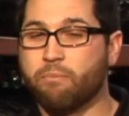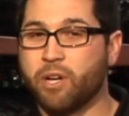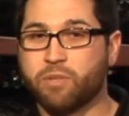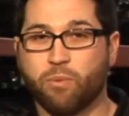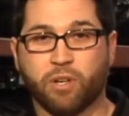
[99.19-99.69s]

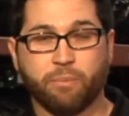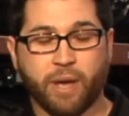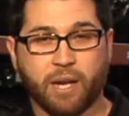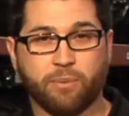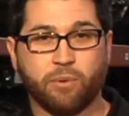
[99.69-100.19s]
much more
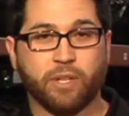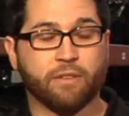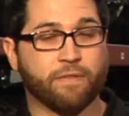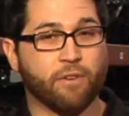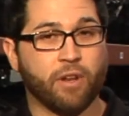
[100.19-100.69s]
compatible in
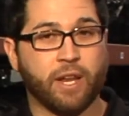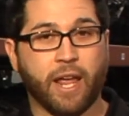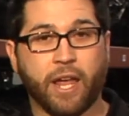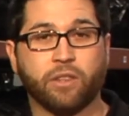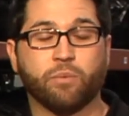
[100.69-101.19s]
the front
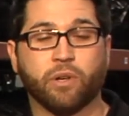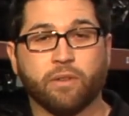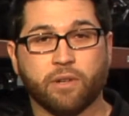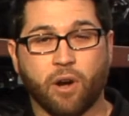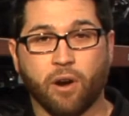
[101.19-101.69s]
and the rear of
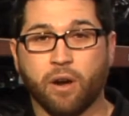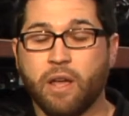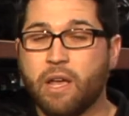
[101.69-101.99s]
the car,